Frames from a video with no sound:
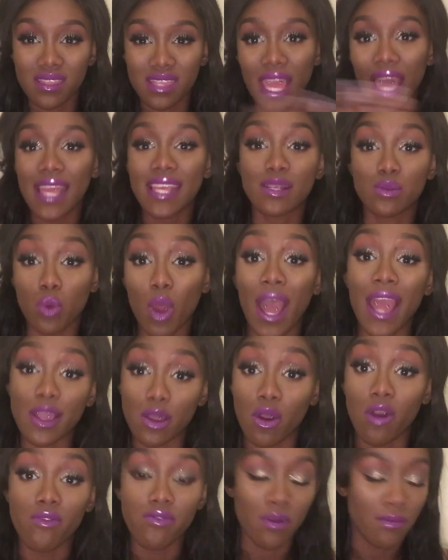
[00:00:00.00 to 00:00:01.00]
That is what I
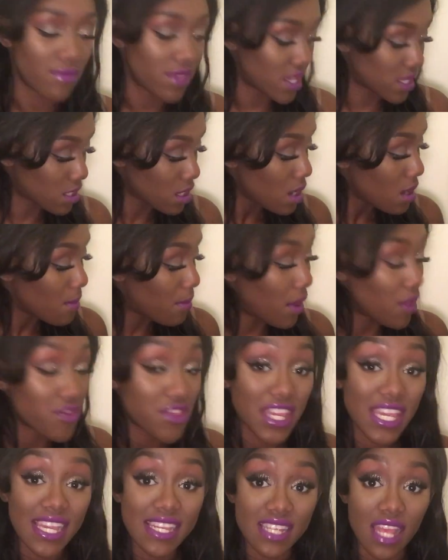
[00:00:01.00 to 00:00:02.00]
got from this. But
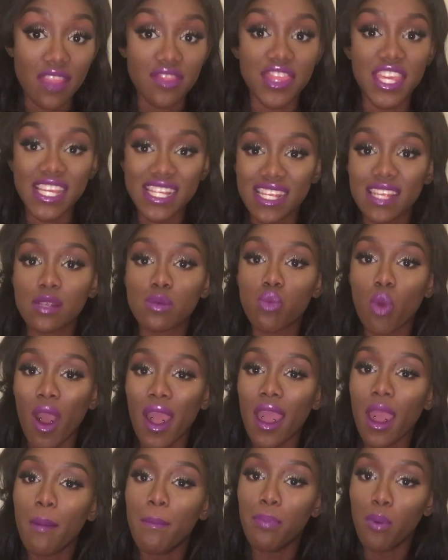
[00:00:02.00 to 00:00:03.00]
this is
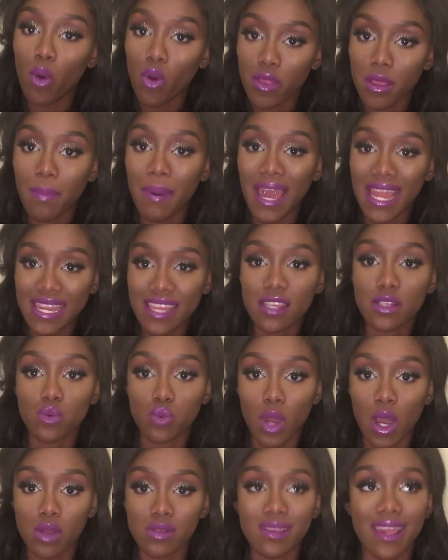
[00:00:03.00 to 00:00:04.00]
why I bought the palette as
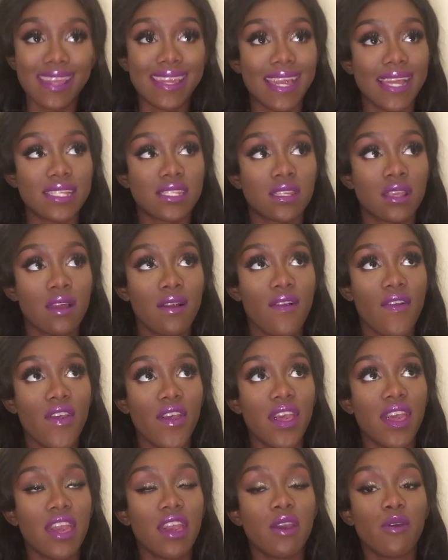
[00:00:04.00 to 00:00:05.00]
well. So I guess
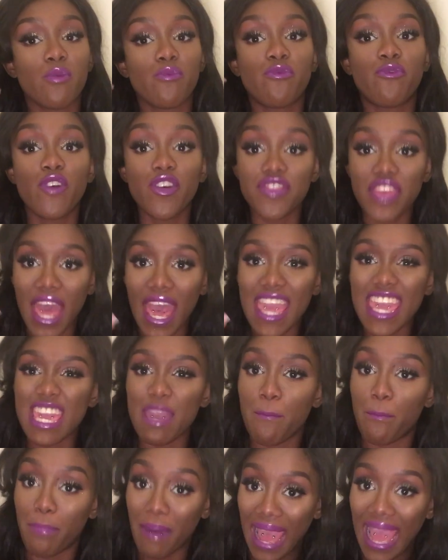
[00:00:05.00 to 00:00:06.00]
for that
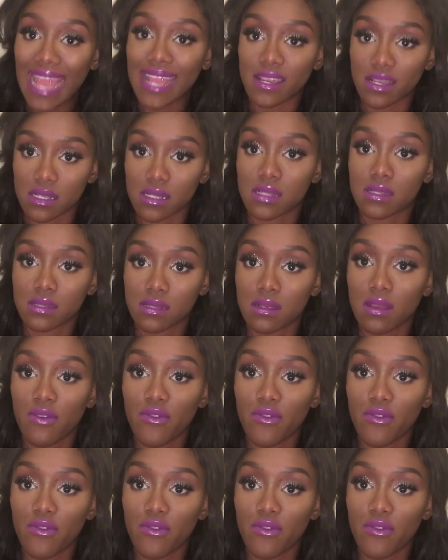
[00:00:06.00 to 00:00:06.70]
it bangs.